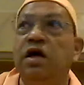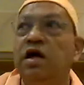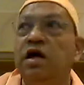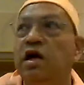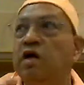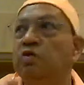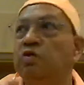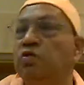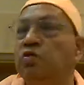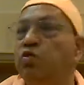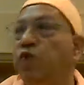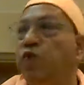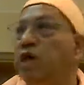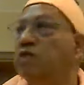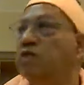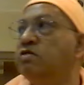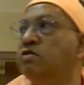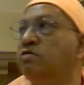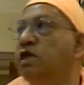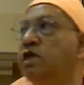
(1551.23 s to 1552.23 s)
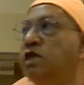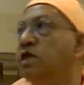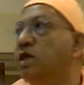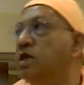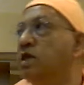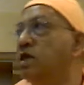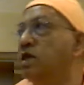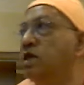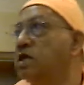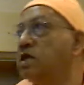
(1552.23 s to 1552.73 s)
And once we can
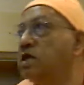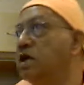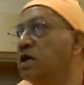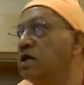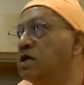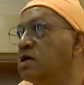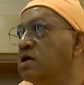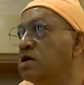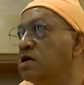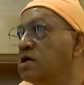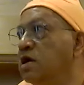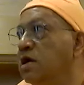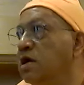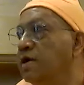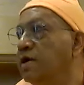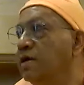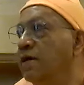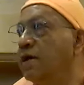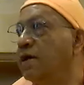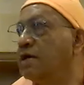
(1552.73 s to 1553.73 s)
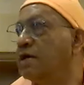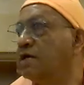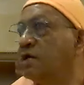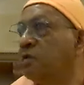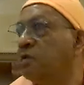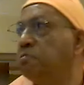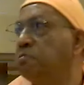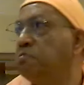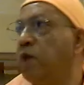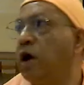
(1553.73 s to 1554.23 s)
understand this, that it's
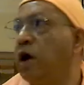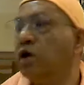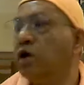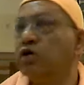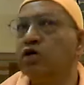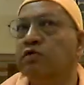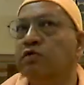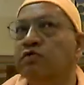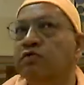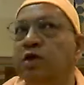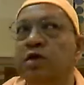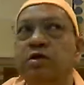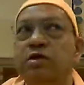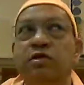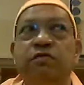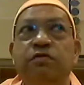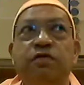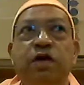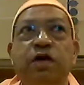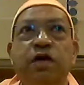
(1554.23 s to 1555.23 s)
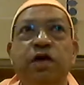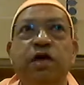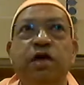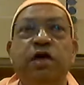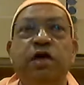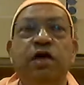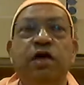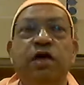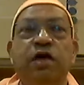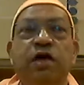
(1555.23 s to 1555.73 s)
a part of that divinity
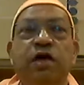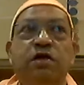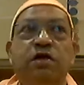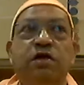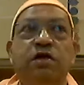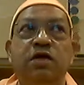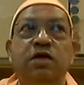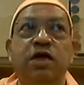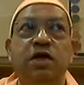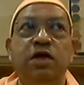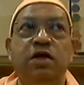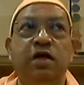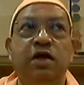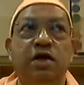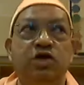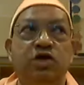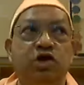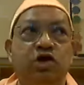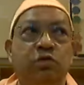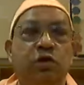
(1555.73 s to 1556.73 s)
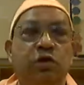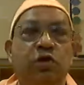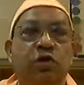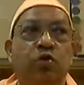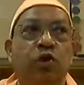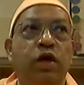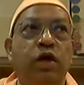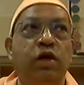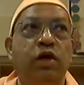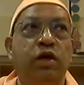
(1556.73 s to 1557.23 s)
and that divinity has
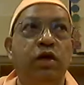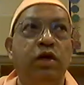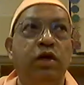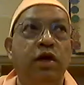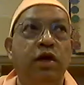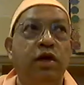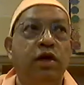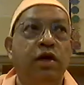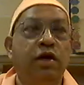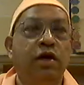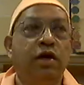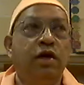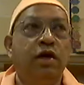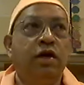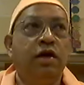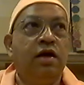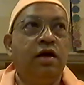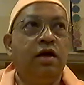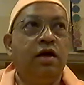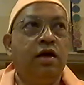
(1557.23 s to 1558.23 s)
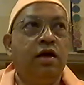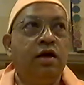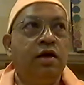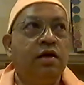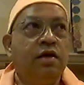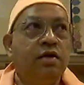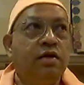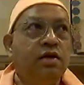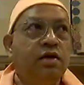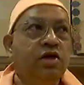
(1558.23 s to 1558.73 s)
to be awakened.
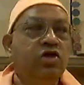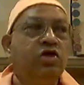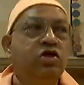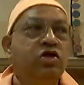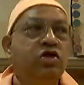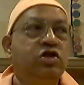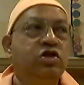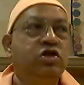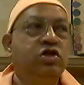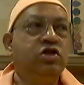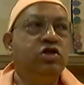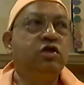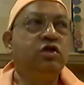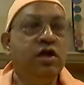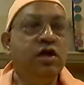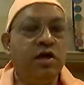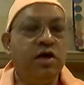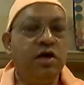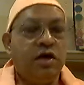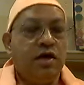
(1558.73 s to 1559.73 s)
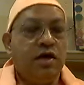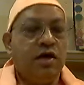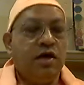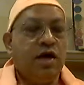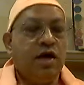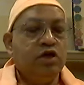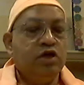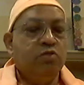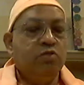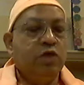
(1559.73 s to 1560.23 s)
This divinity
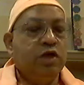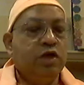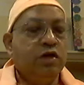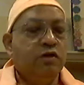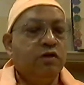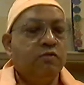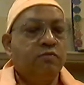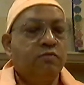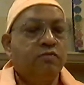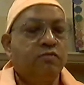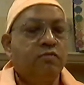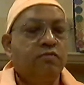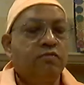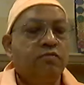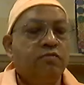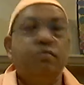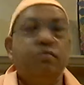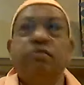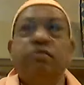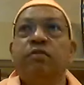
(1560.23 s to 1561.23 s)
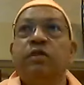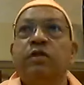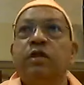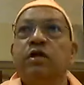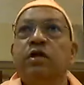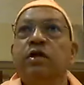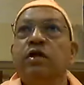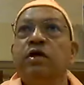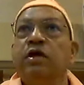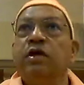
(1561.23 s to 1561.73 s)
has been
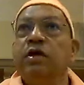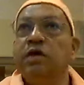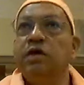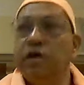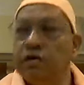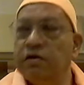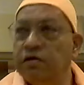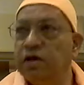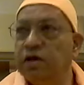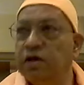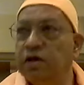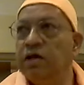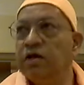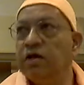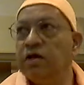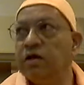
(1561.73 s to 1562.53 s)
given